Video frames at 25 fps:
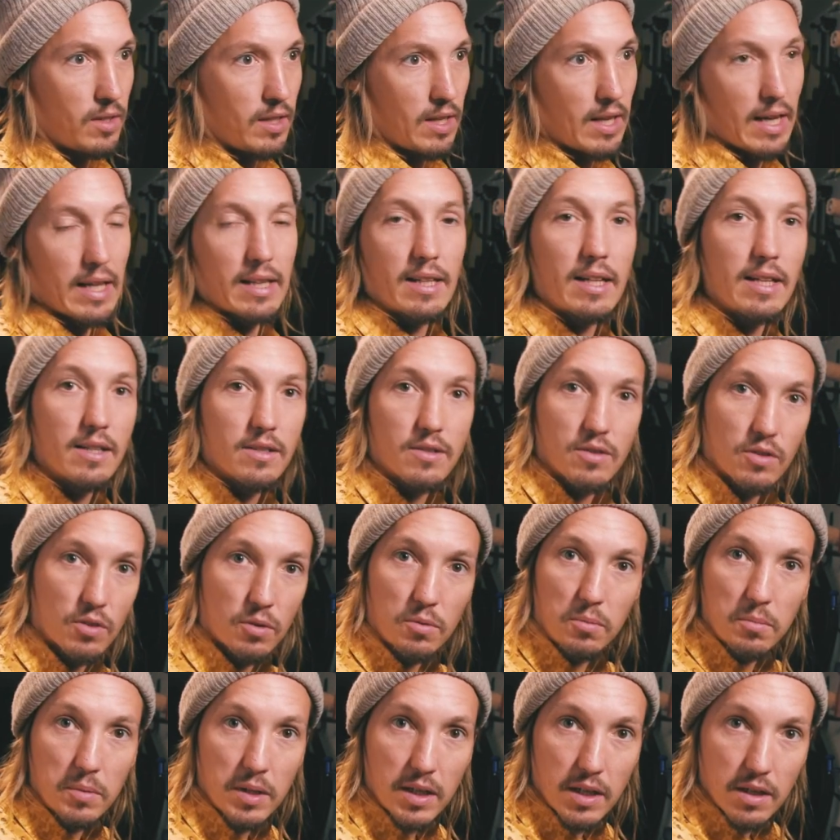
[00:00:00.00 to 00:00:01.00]
at least
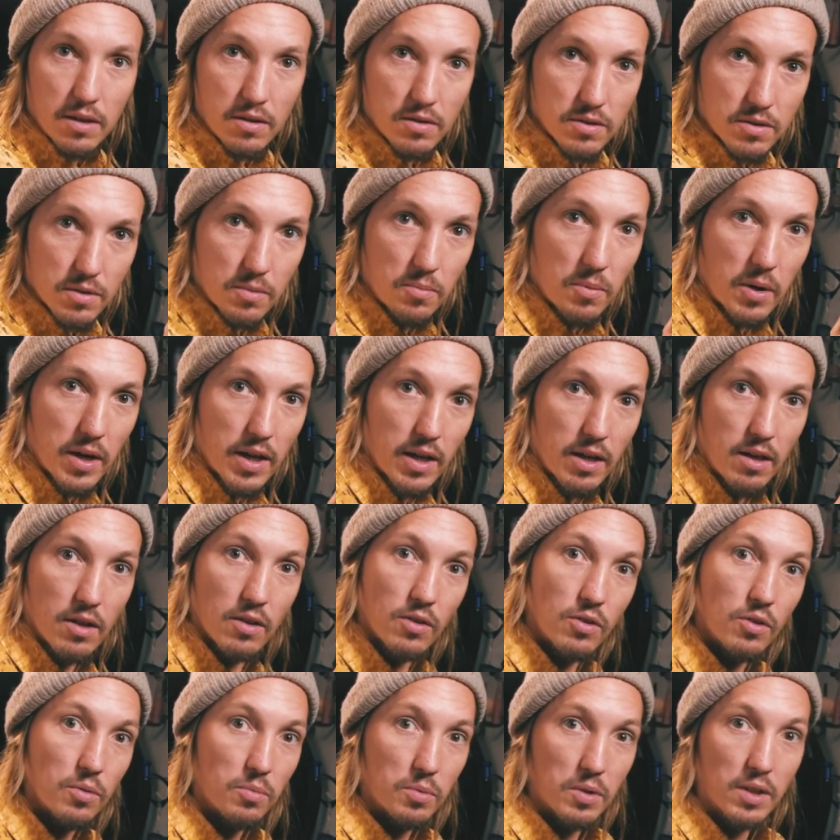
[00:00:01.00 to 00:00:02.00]
2 meters away.
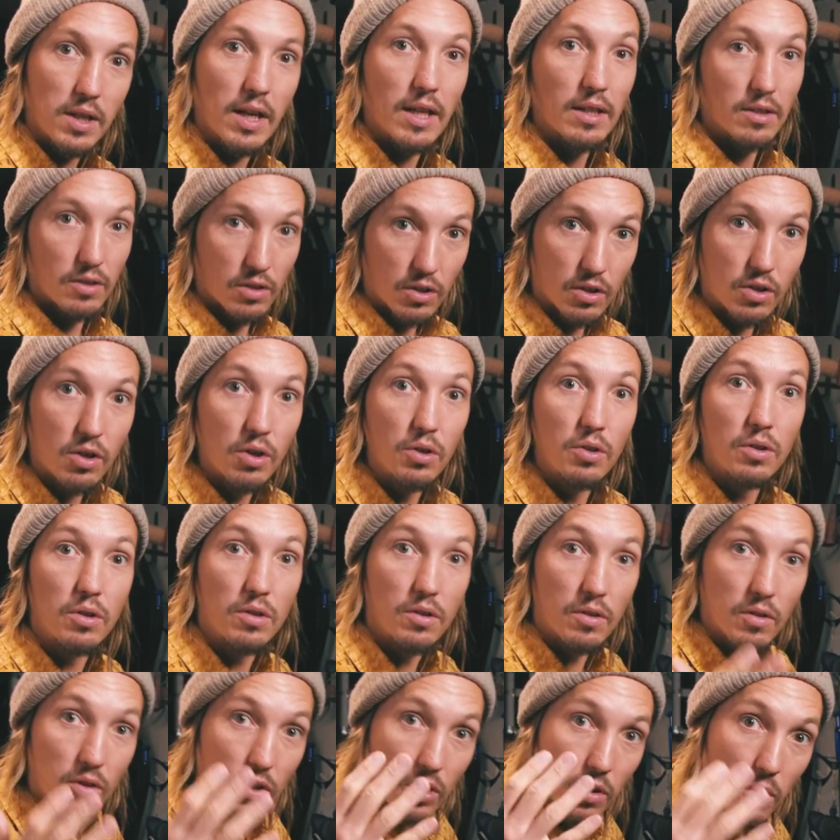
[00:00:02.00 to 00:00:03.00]
You would get
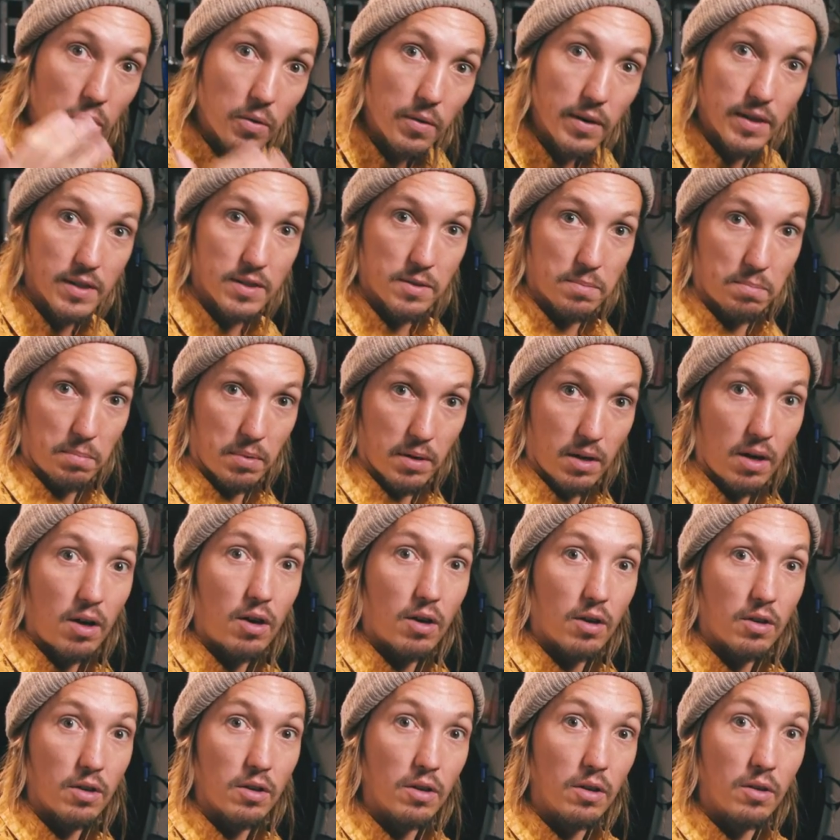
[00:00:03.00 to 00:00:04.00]
good, crisp
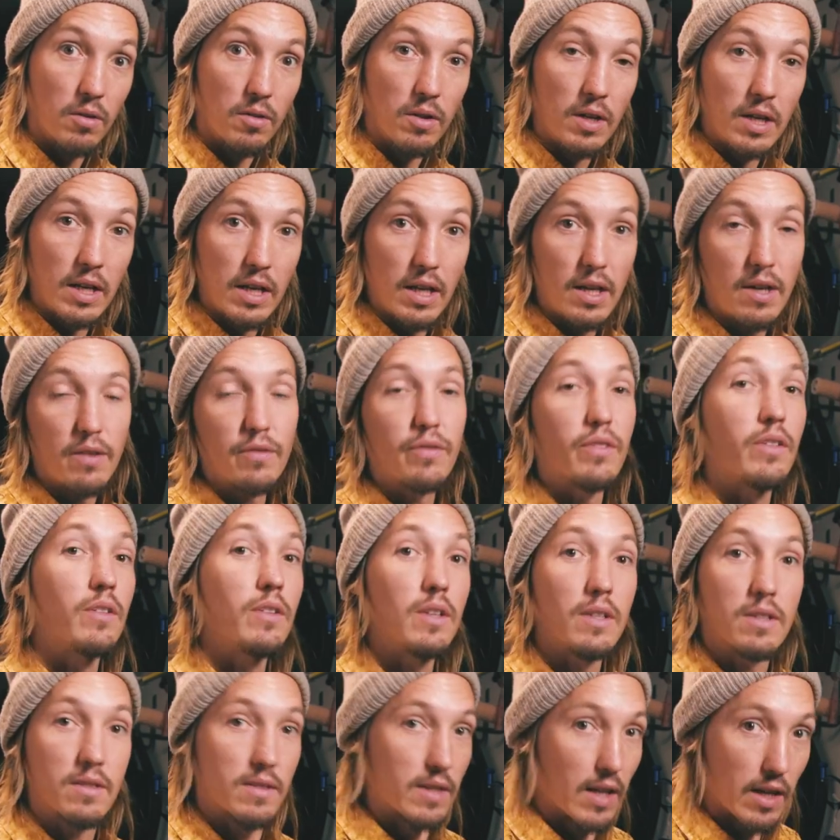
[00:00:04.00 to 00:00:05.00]
audio if
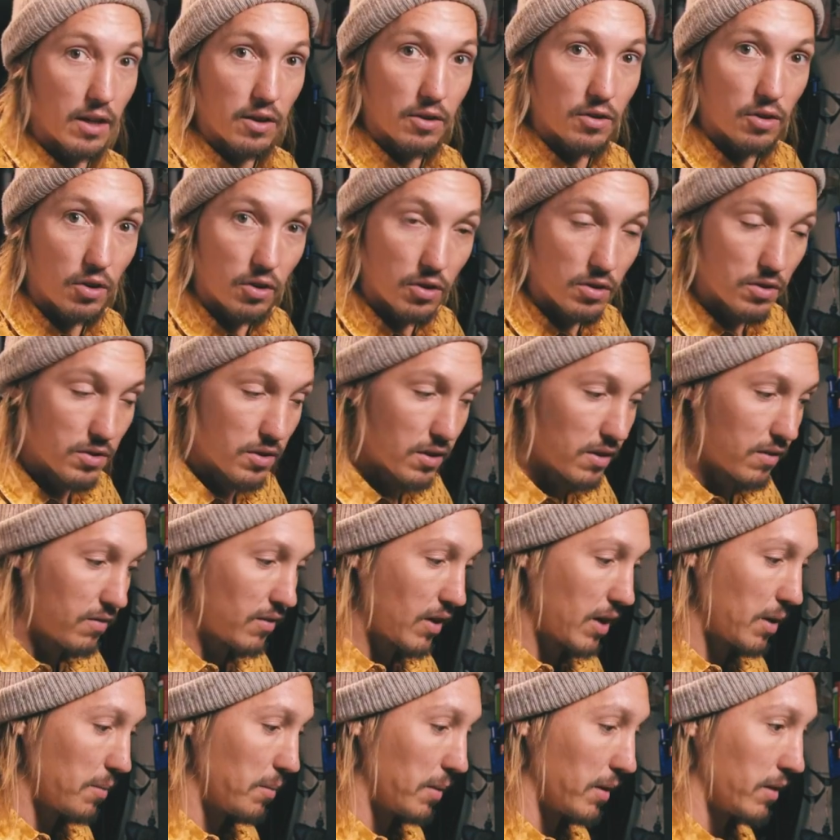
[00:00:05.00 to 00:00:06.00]
it's not a noisy
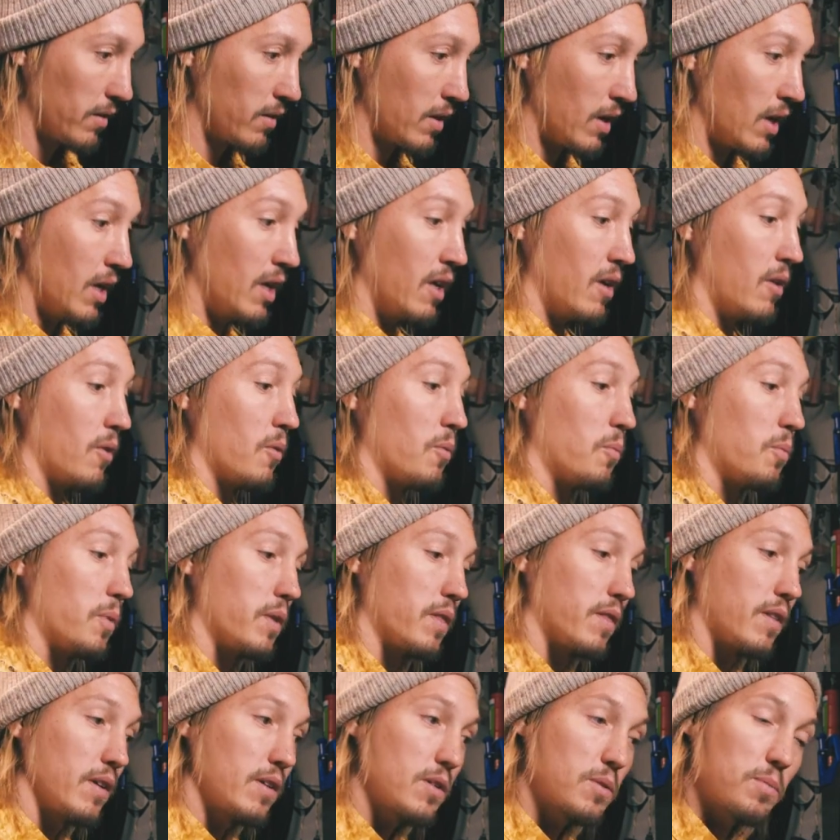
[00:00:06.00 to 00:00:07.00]
environment.
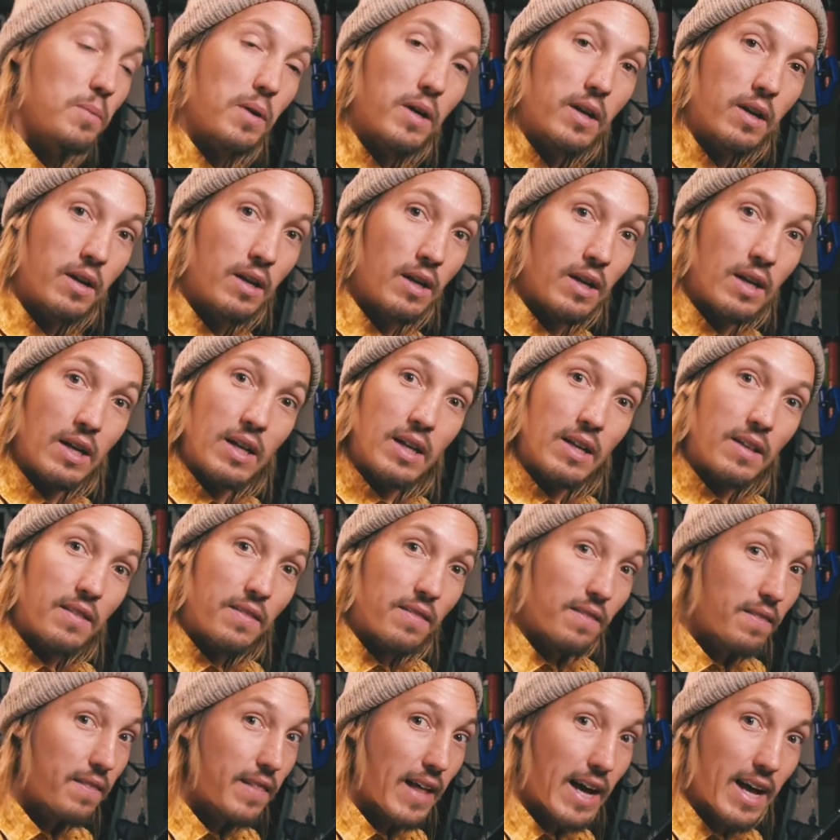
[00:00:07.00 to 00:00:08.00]
With this one,
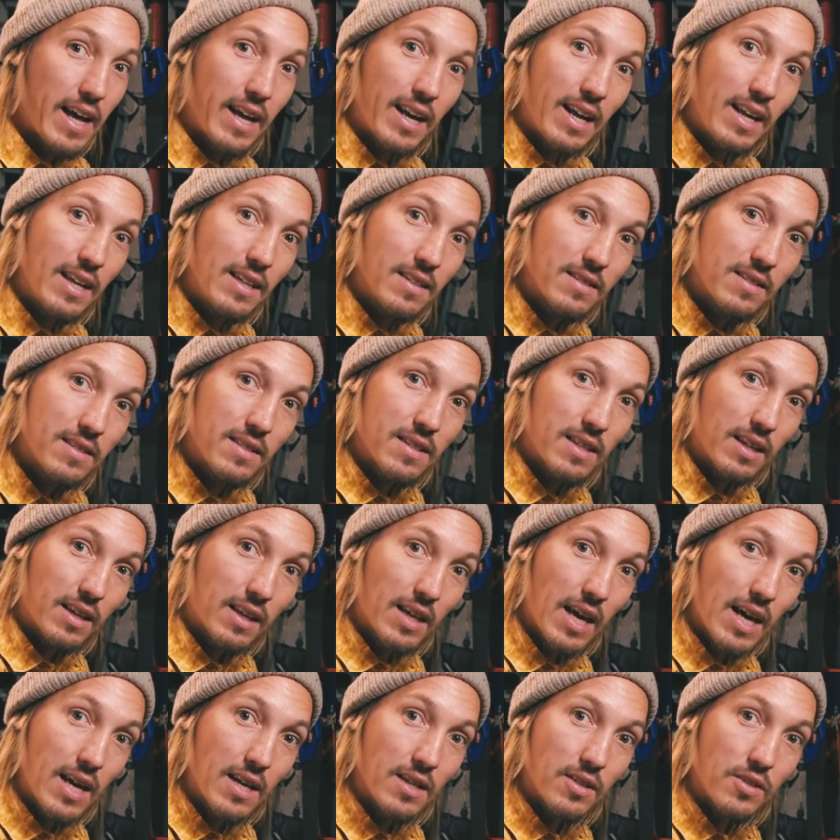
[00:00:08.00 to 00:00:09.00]
that isn't the
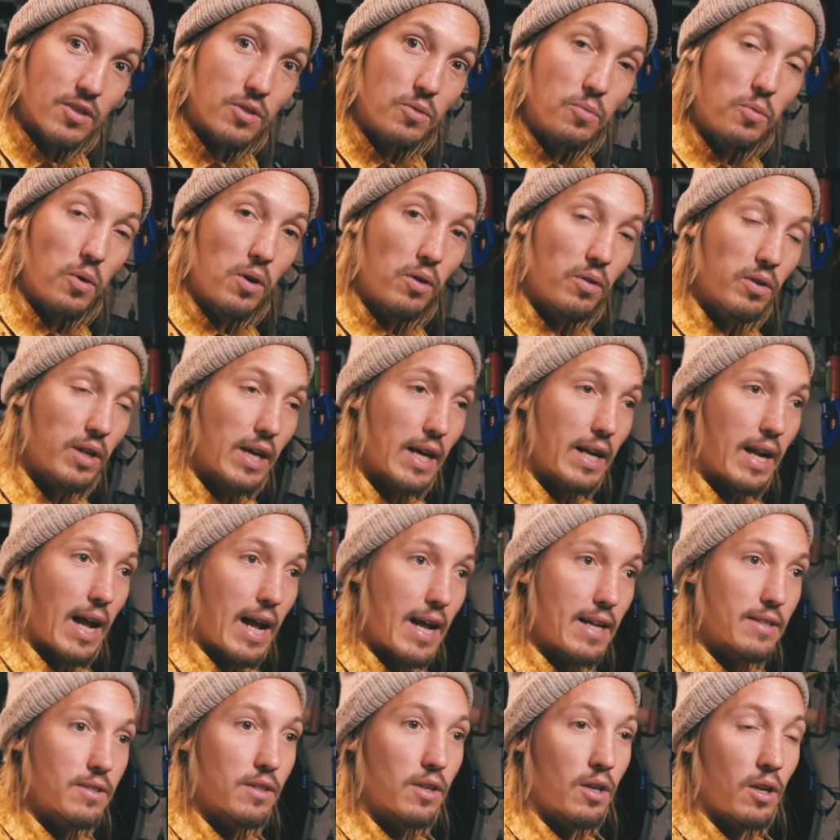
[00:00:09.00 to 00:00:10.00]
case. You won't get
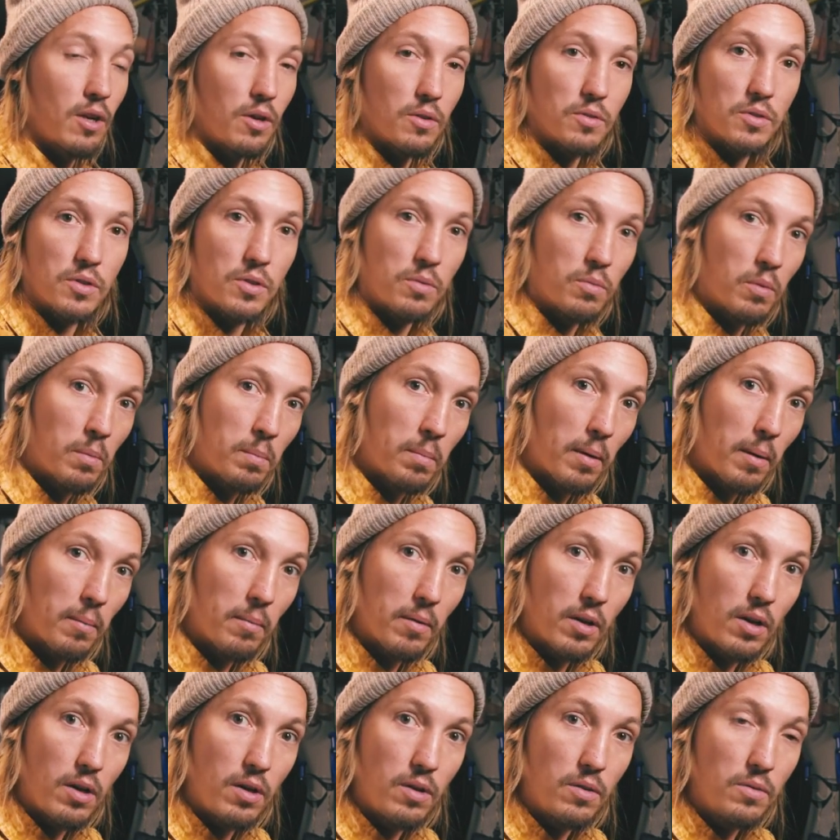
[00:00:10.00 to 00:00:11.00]
as close. You will
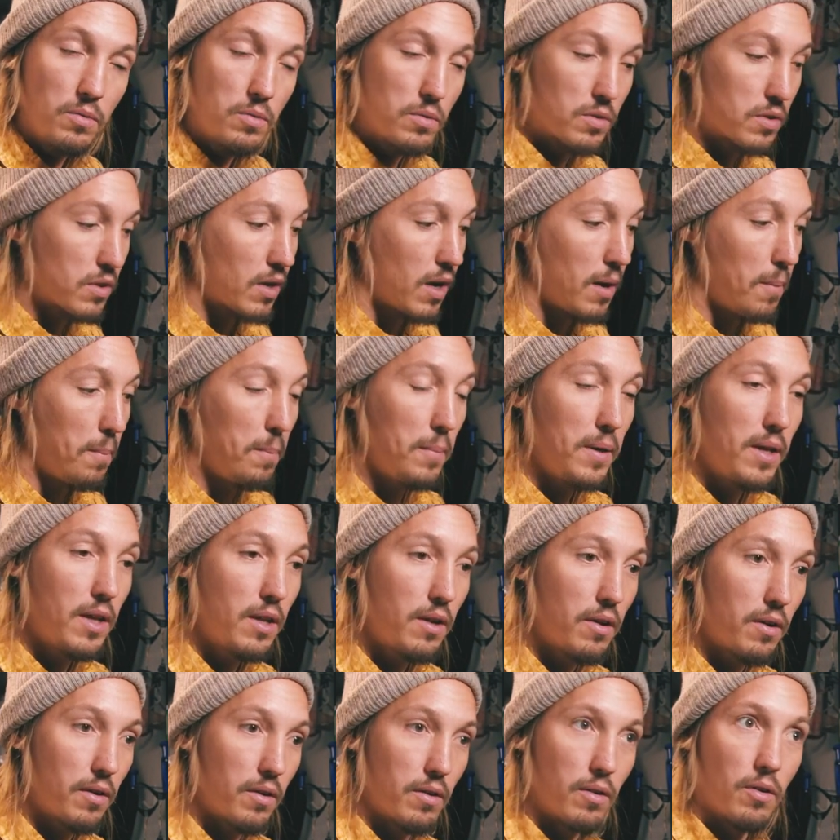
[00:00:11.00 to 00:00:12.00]
probably lose a
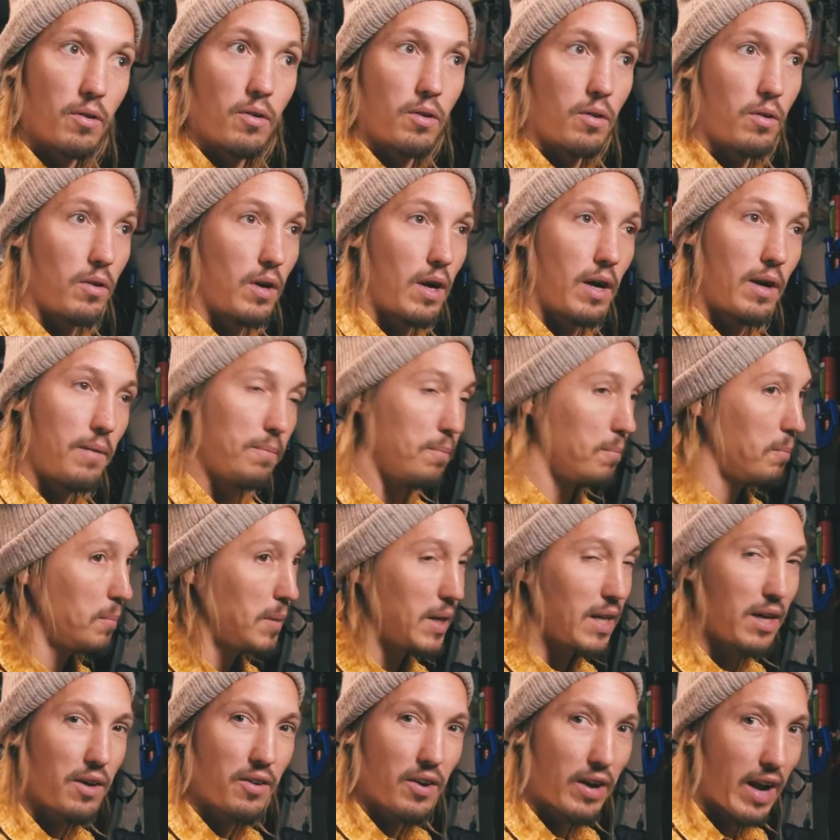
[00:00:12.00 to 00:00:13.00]
meter or a
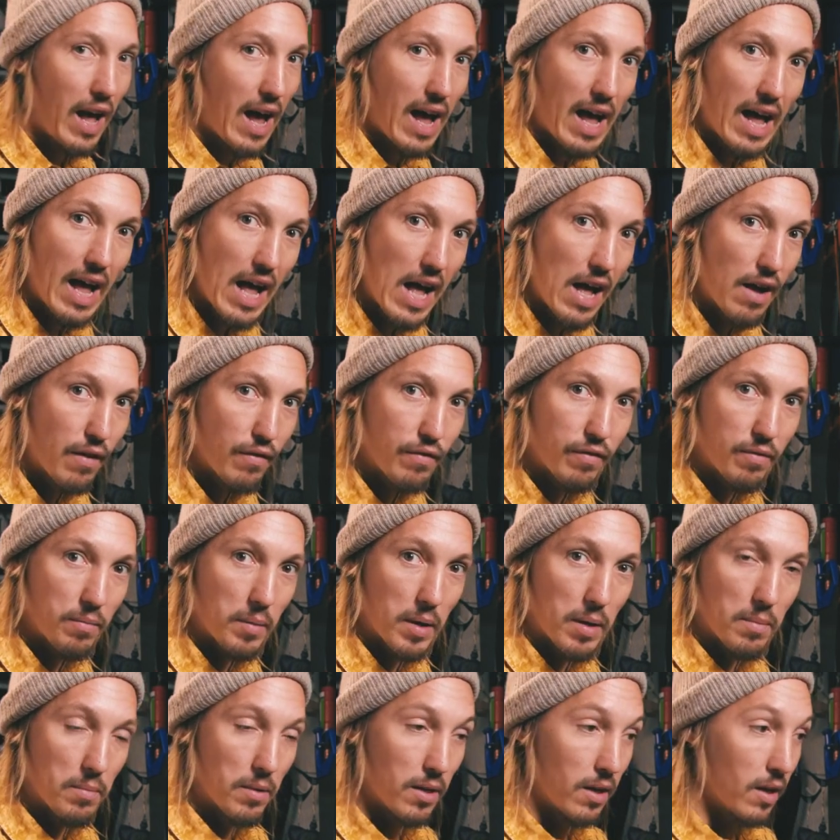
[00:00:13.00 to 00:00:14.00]
meter and a half
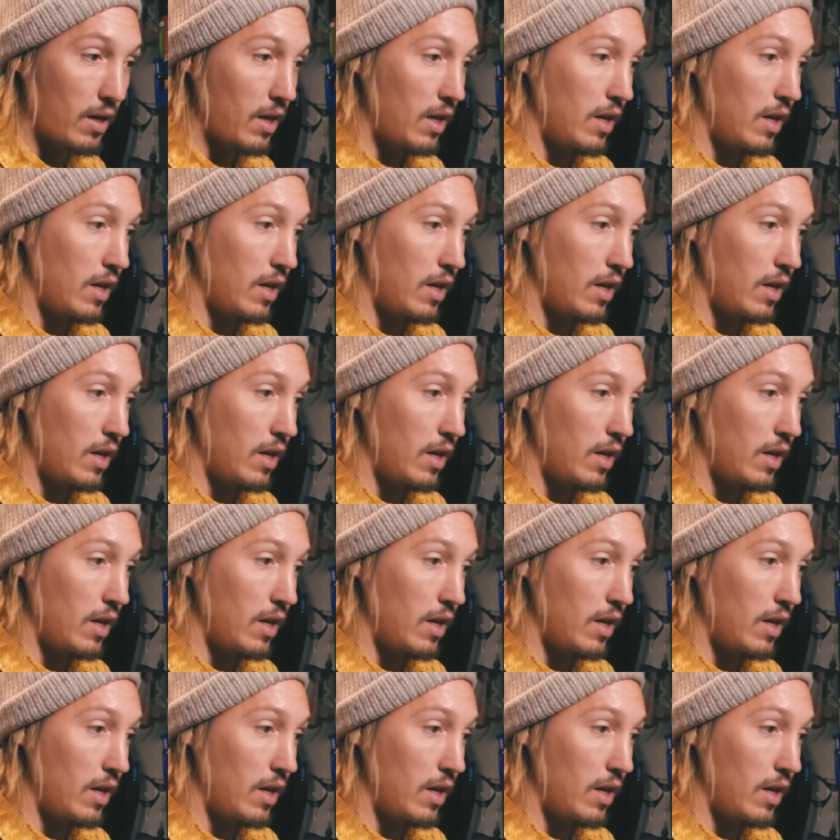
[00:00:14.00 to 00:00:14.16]
maybe